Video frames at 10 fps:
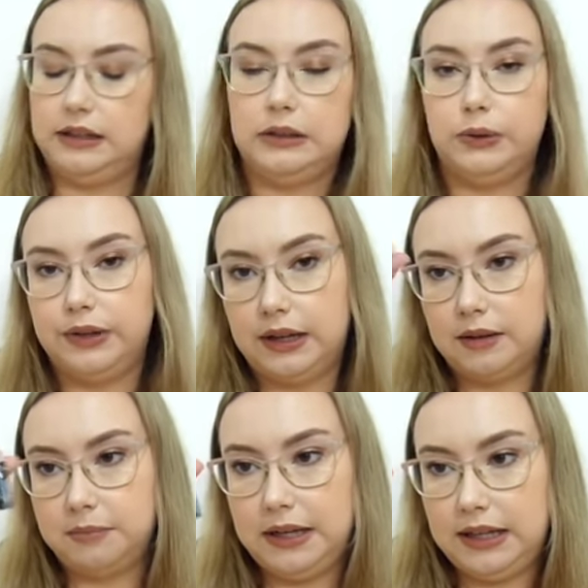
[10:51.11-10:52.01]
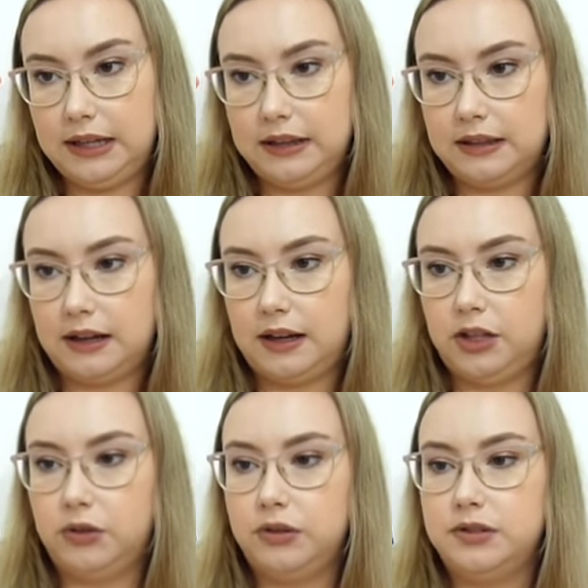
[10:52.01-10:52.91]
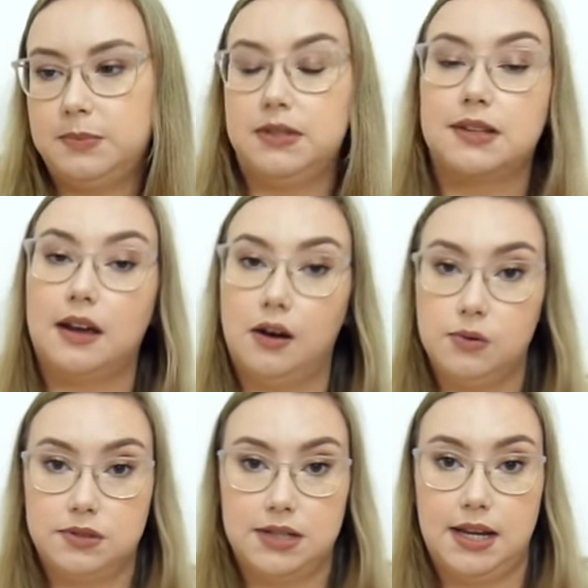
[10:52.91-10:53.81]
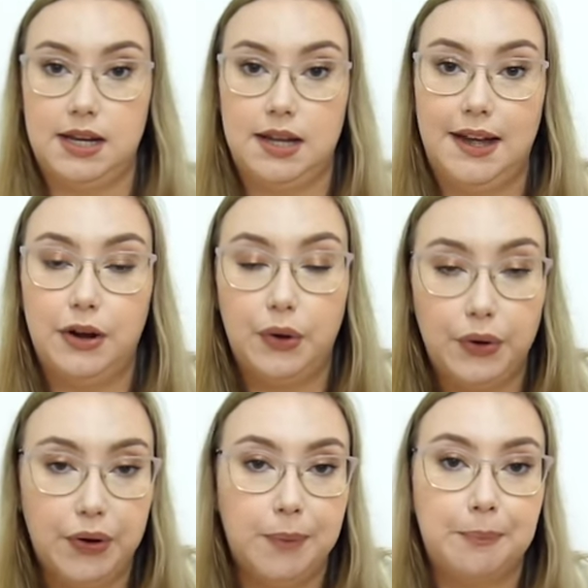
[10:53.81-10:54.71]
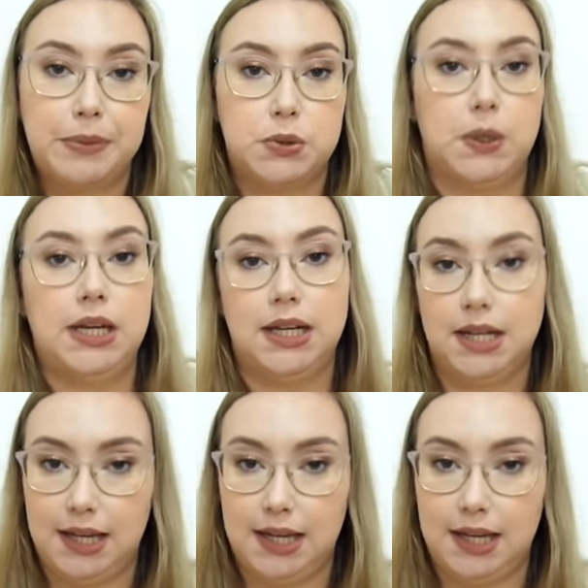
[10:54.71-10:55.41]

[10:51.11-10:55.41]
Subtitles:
Luna Mini that I use because I alternate at home between